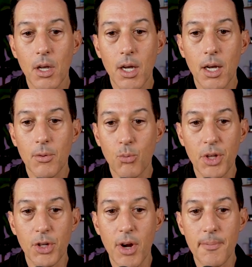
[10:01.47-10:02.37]
Uh,
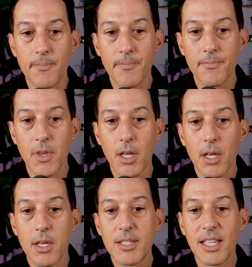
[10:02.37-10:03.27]
really great.
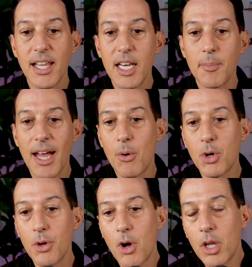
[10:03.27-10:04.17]
Selenium, I
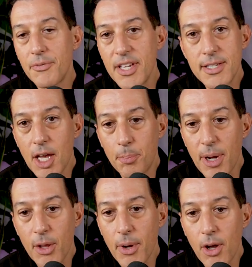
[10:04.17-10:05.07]
won't go, all of these help,
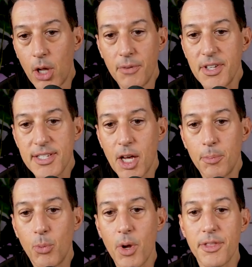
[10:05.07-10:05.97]
by the way, all of these
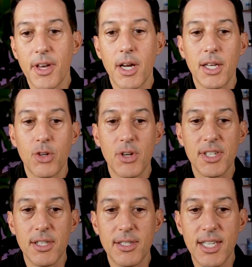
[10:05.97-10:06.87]
help with uh,
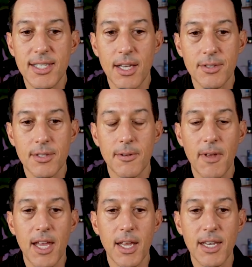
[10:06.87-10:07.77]
increasing T cells
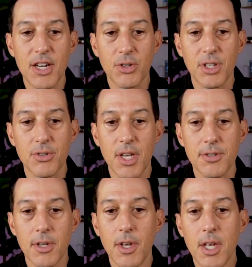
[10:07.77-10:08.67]
and, and natural killer
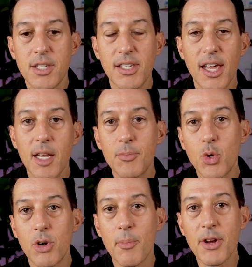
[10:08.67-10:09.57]
cells. Selenium,
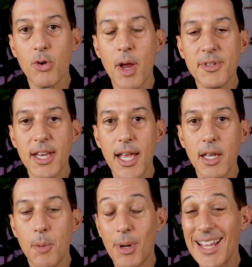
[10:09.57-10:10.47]
two hundred micrograms a day,
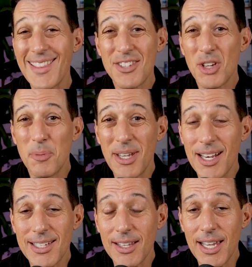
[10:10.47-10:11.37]
but again, that's going to be in
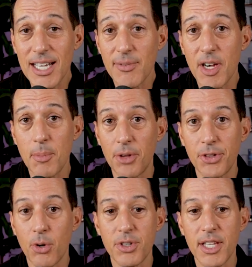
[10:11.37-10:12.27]
a daily activated
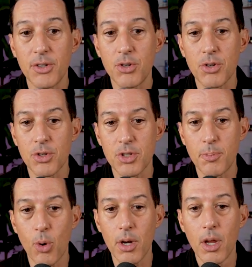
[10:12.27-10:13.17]
multi or daily nutritional
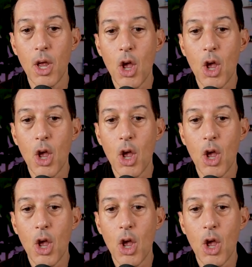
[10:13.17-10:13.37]
support.